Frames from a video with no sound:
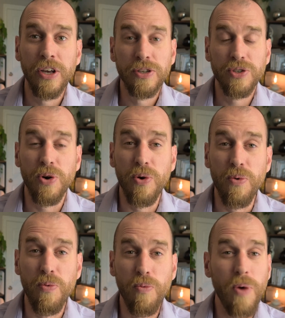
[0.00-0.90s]

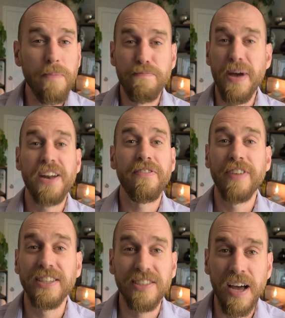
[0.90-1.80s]
So what
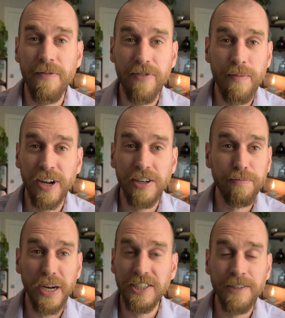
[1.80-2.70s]
benefits come from a
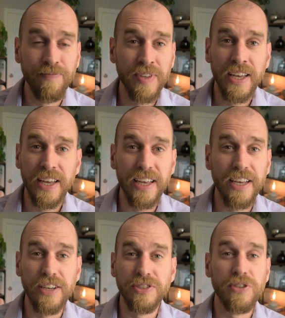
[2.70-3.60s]
good budget
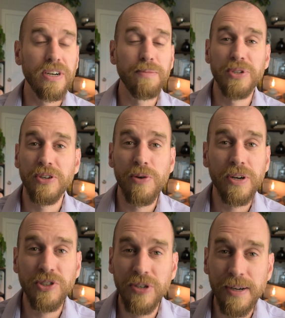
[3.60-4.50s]
is you're able to go
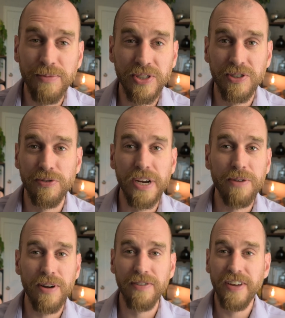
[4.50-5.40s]
on trips,
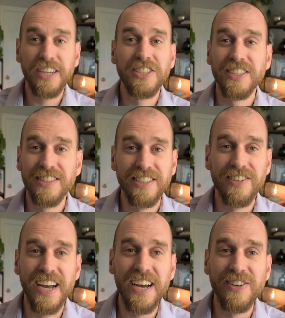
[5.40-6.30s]
create renovations in
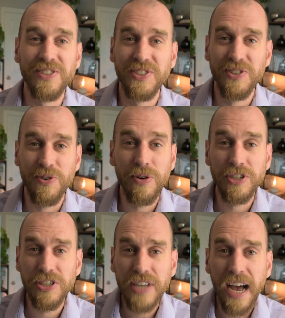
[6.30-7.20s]
your house,
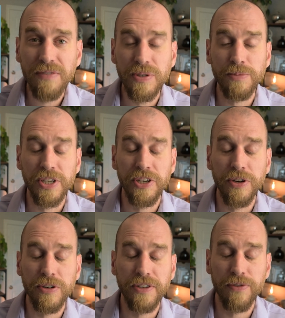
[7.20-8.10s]
or just have some
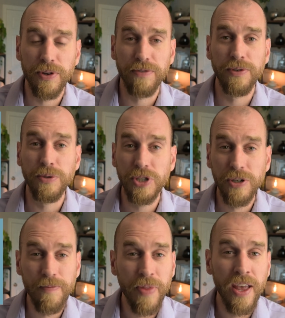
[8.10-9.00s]
security for the future.